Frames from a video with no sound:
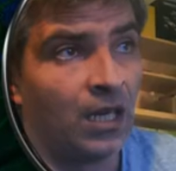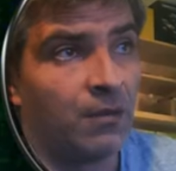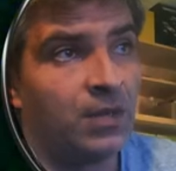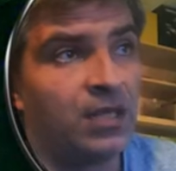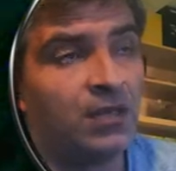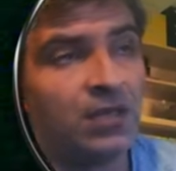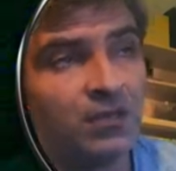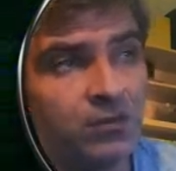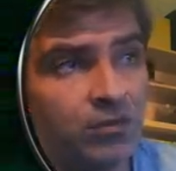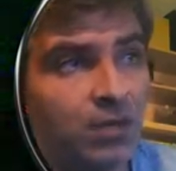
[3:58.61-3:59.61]
I mean,
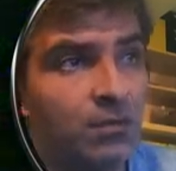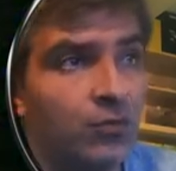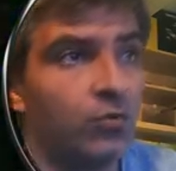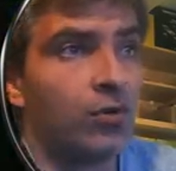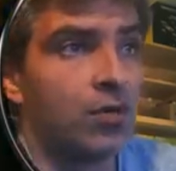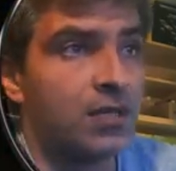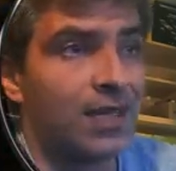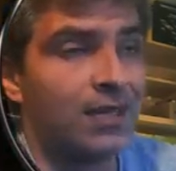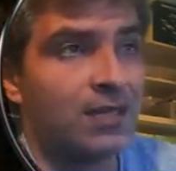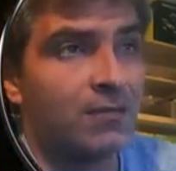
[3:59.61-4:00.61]
it looked a bit worse
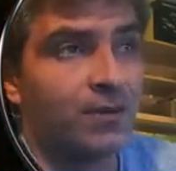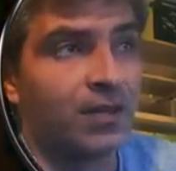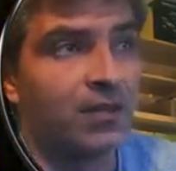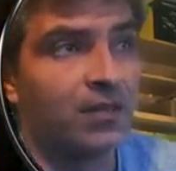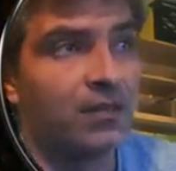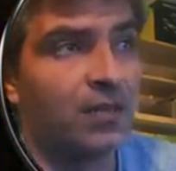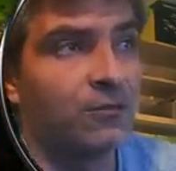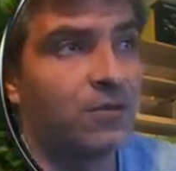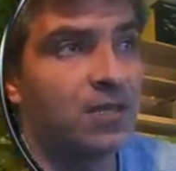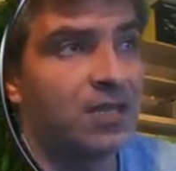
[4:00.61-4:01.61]
than this, but
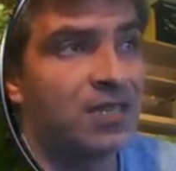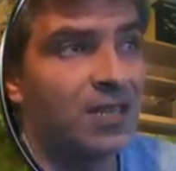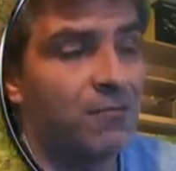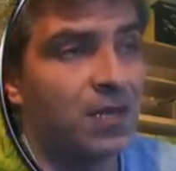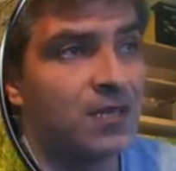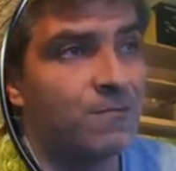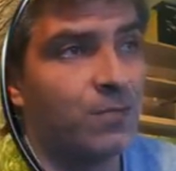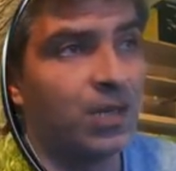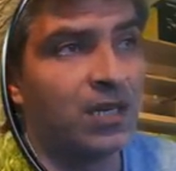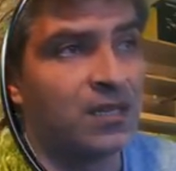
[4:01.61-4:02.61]
it was the same
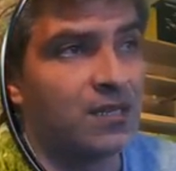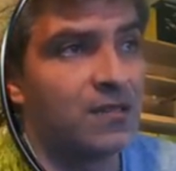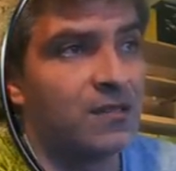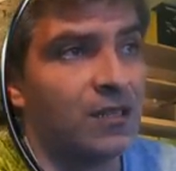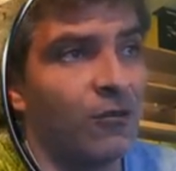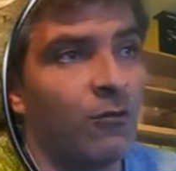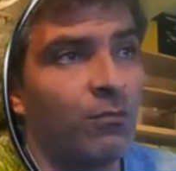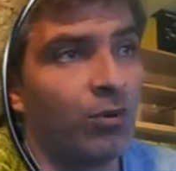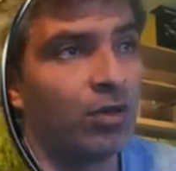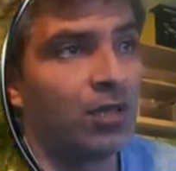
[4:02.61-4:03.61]
experience. The
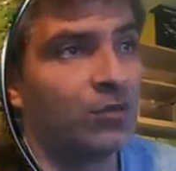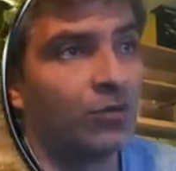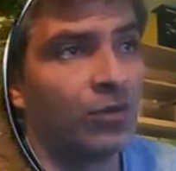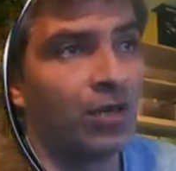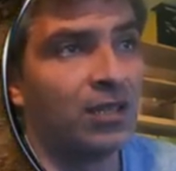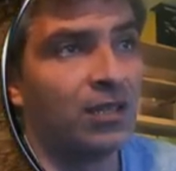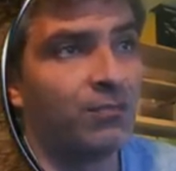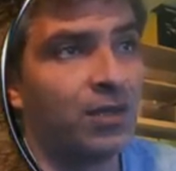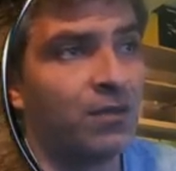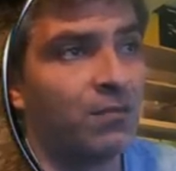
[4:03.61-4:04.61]
onboarding tutorial did pretty